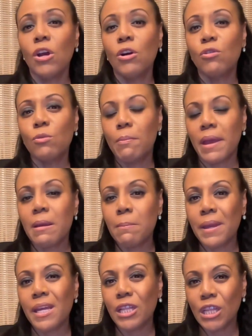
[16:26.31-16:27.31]
who may
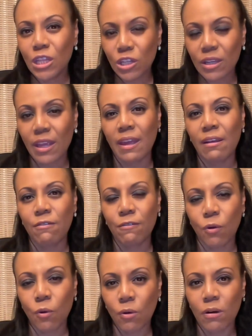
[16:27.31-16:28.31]
be looking
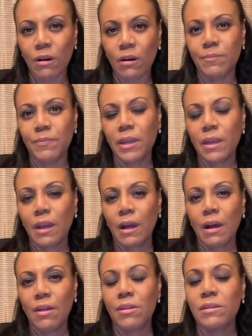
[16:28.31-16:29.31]
for
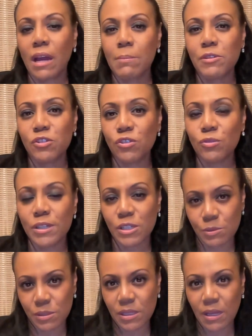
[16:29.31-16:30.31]
the type of jewelry you
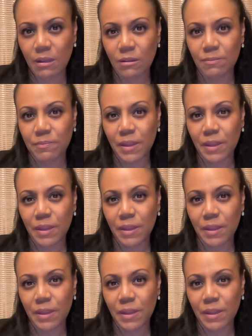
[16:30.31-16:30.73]
sell.